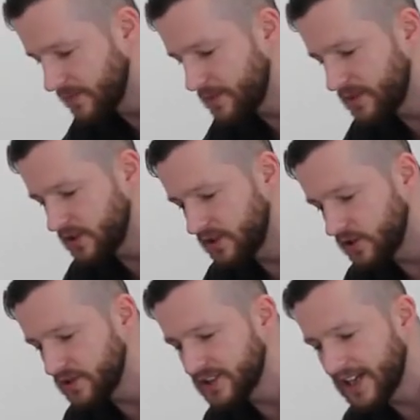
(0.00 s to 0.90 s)
maybe they're
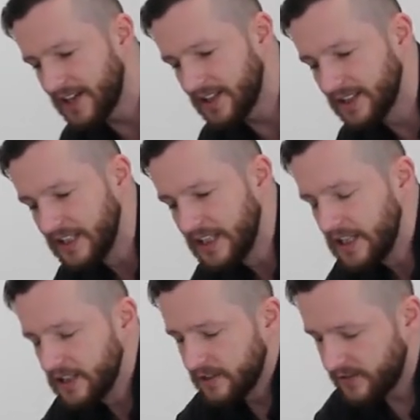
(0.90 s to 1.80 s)
not saying
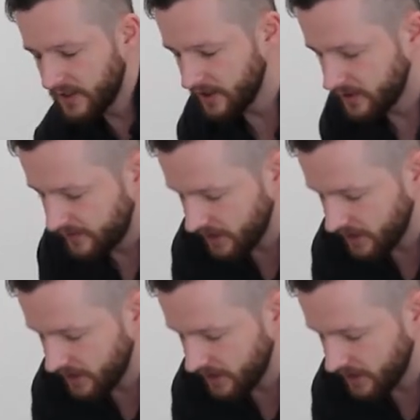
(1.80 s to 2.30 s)
different